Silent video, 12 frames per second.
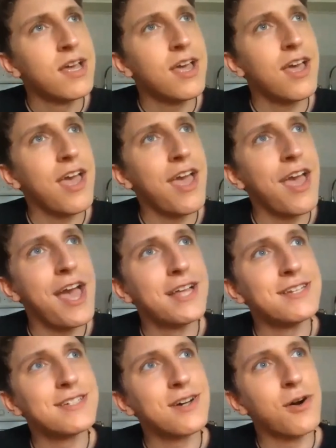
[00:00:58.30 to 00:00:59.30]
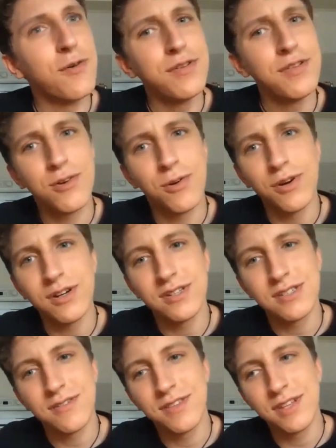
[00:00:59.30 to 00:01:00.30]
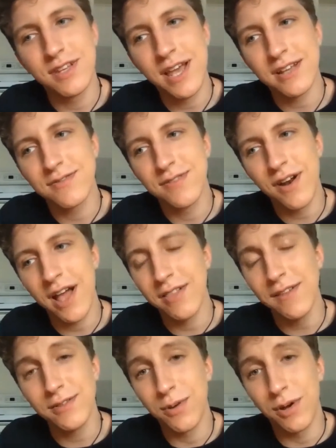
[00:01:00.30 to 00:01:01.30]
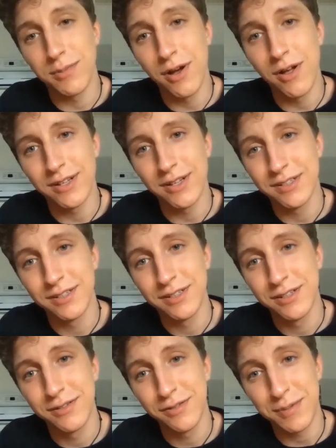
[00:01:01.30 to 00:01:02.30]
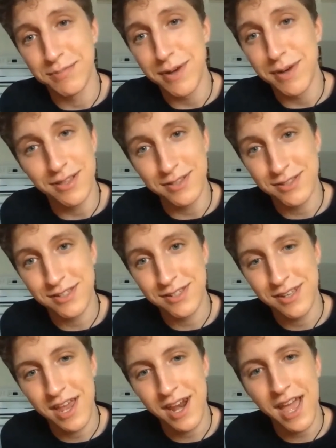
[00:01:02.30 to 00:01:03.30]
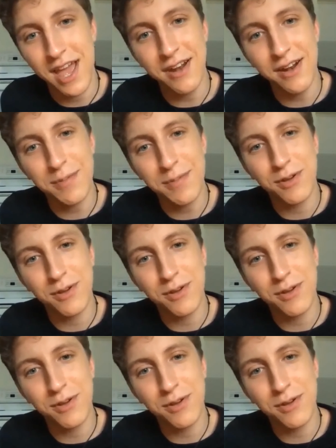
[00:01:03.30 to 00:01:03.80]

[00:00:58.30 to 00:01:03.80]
And over the course of the next, I lived in Guatemala like months. And I ended up